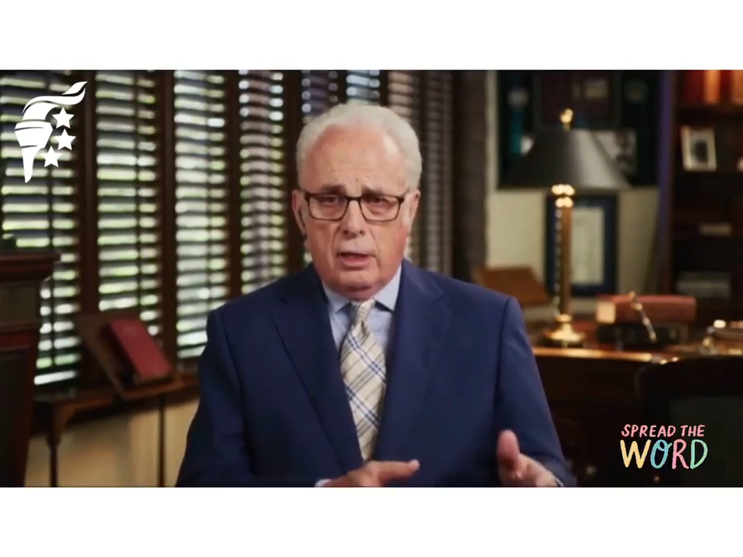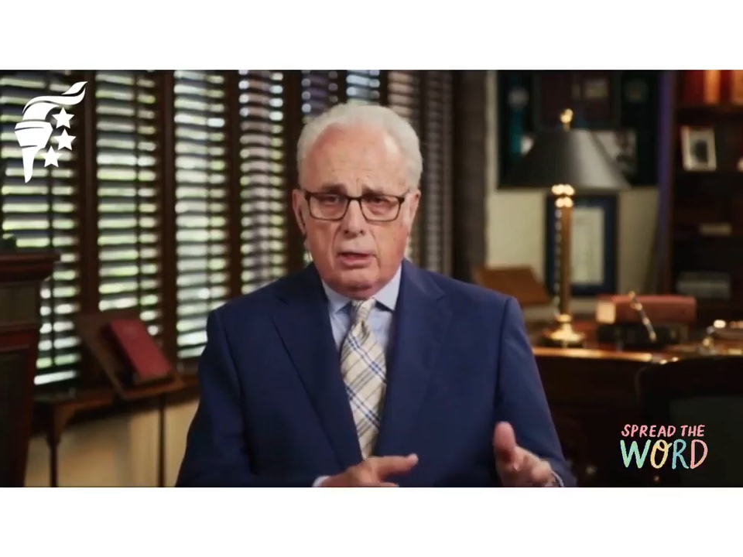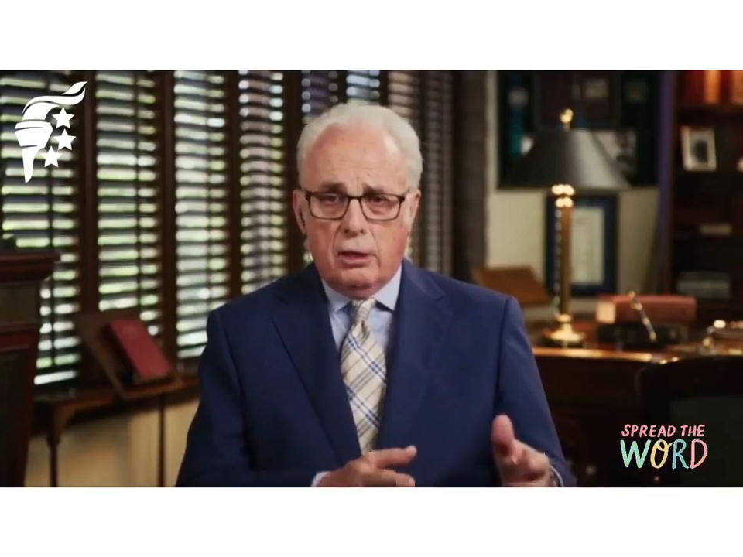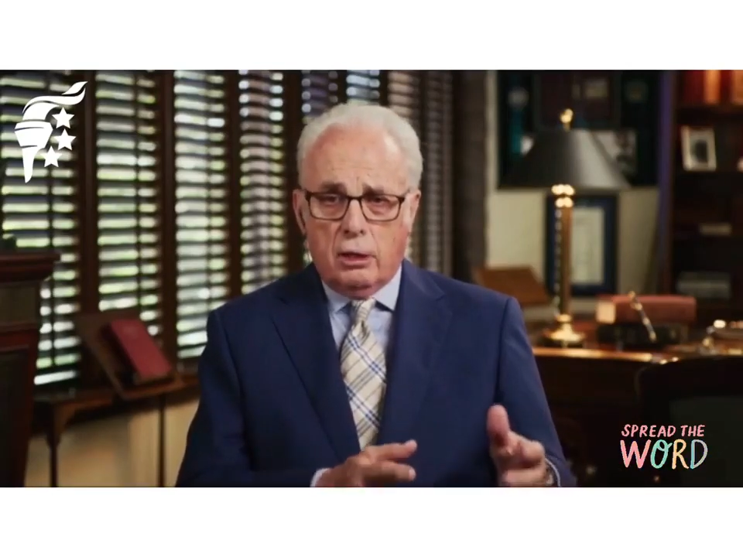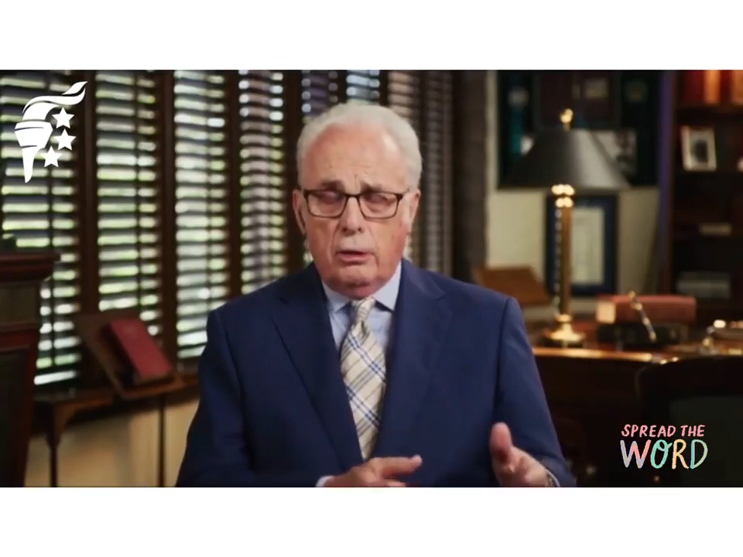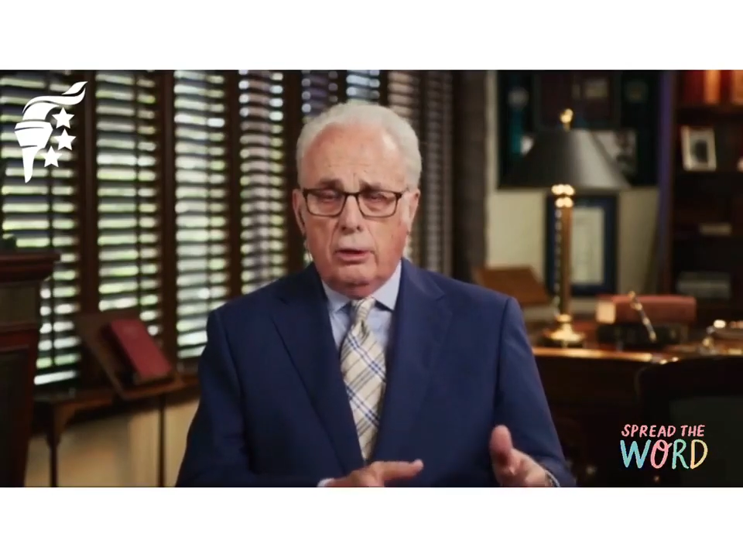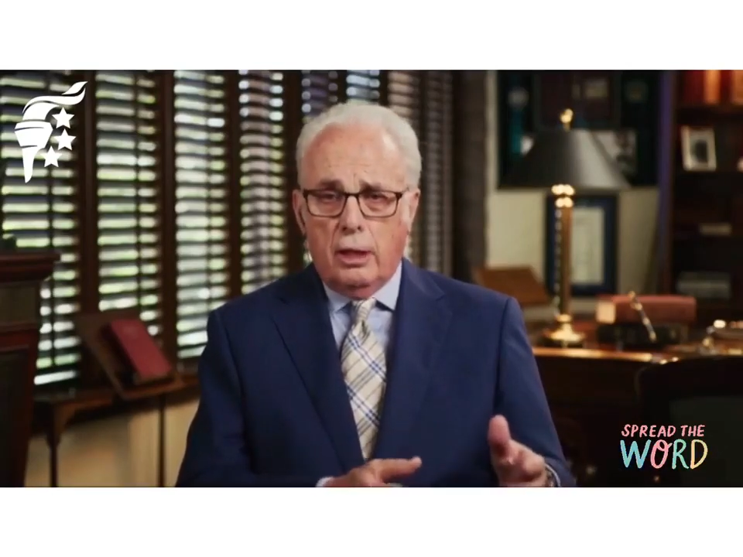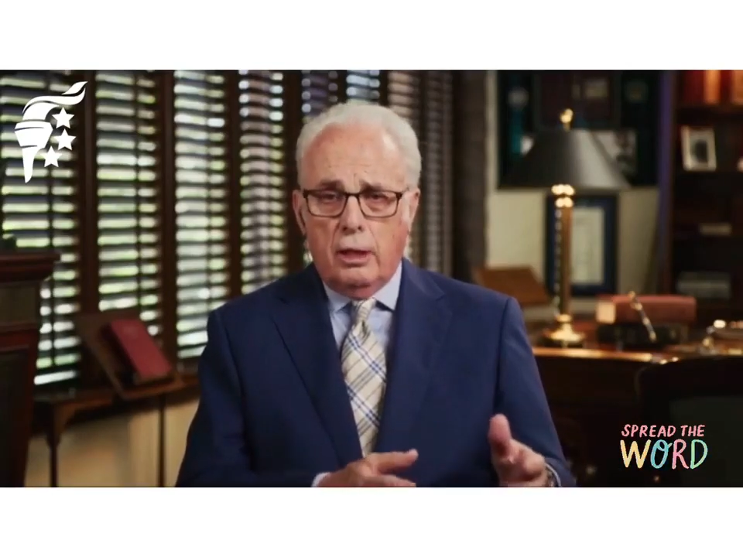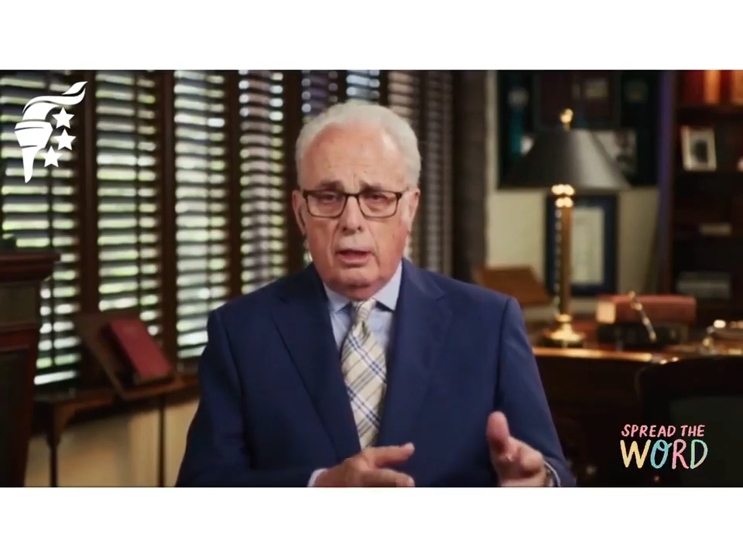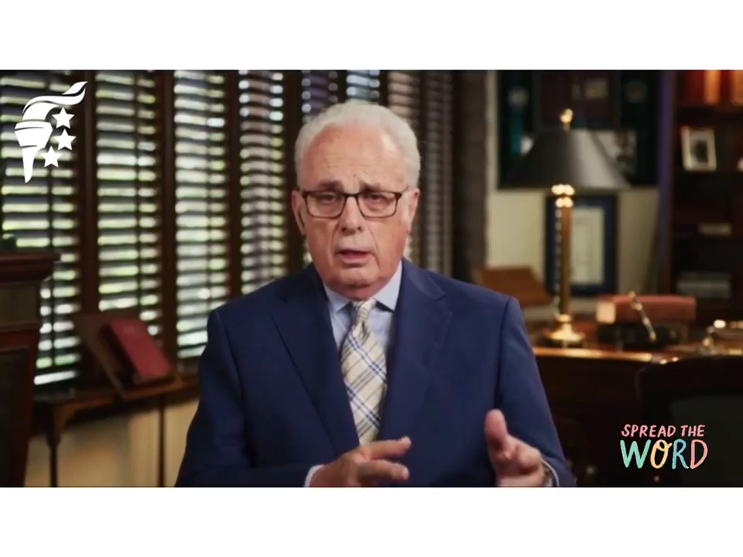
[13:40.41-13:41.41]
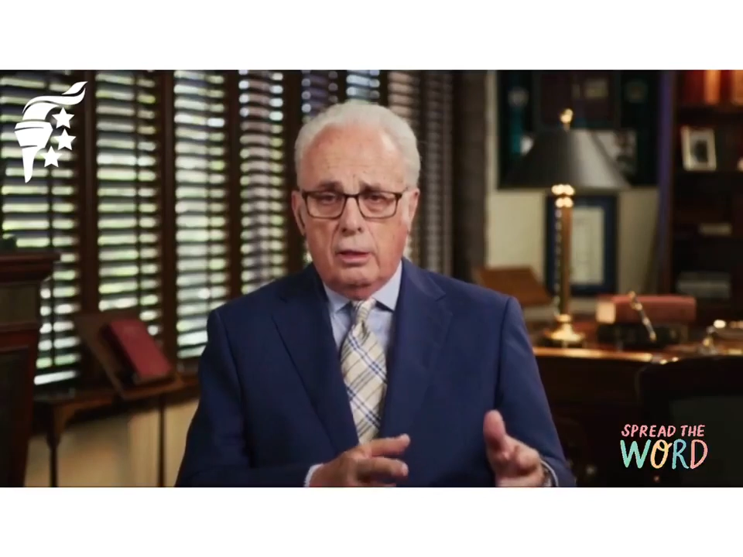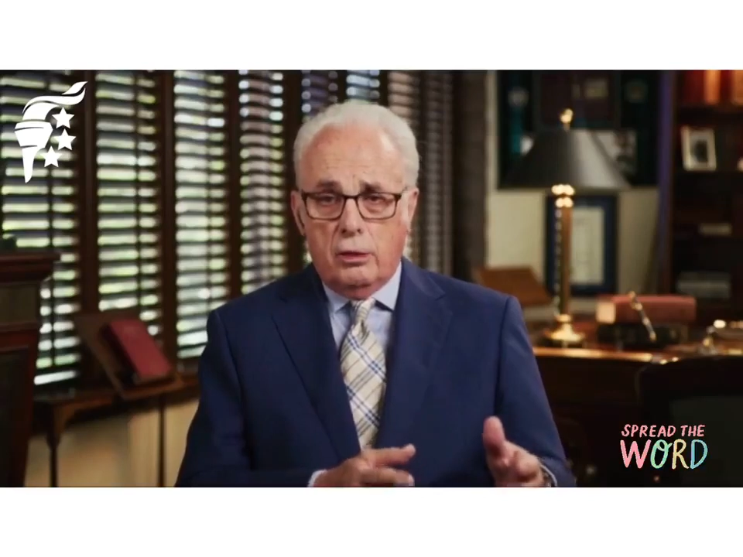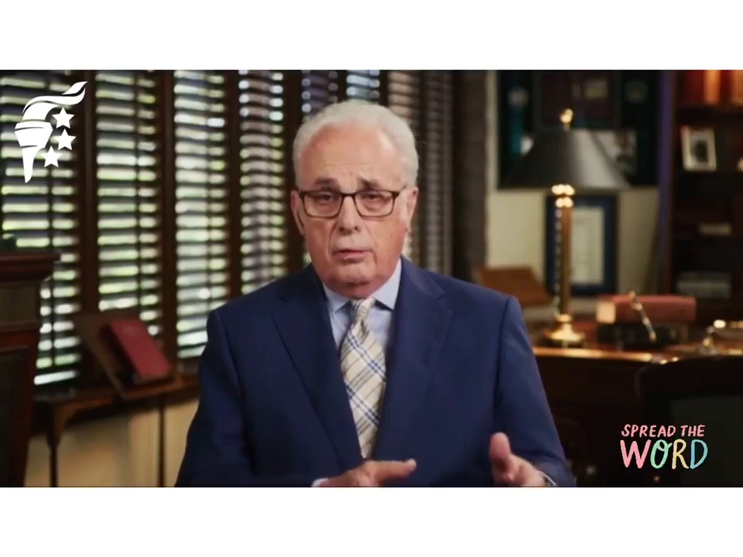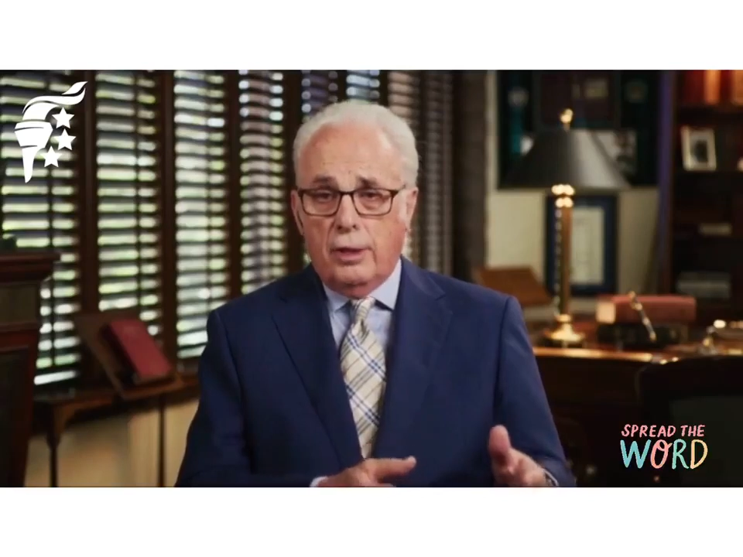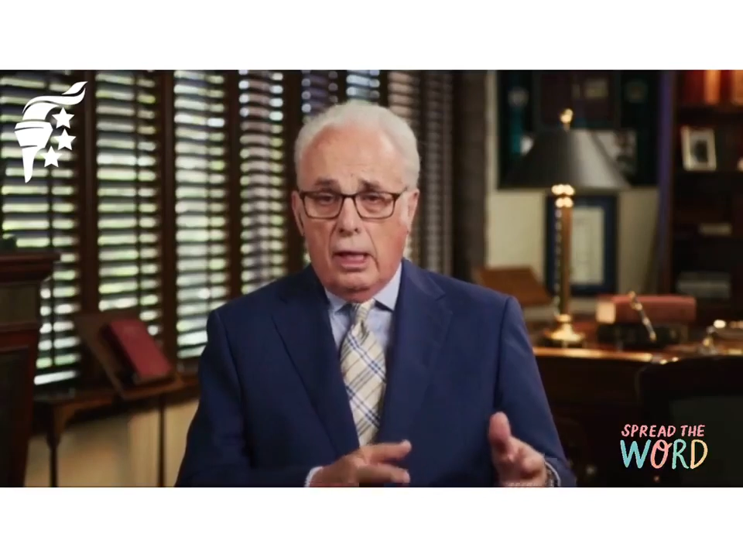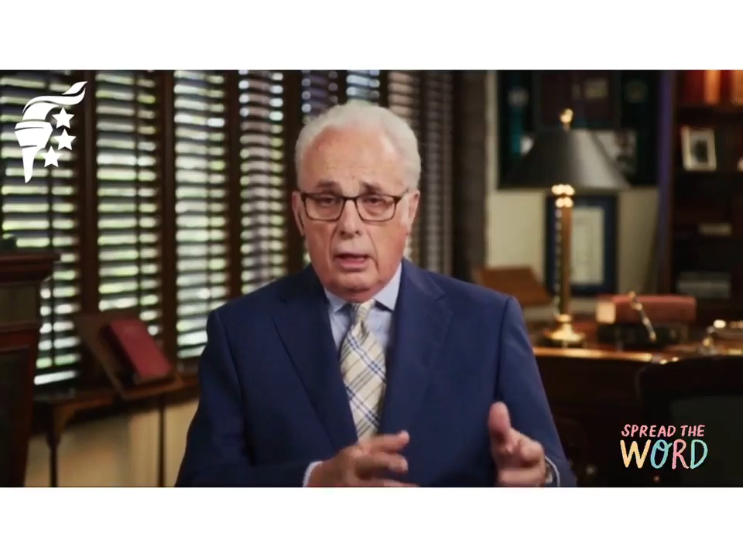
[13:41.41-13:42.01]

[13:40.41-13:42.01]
including juvenile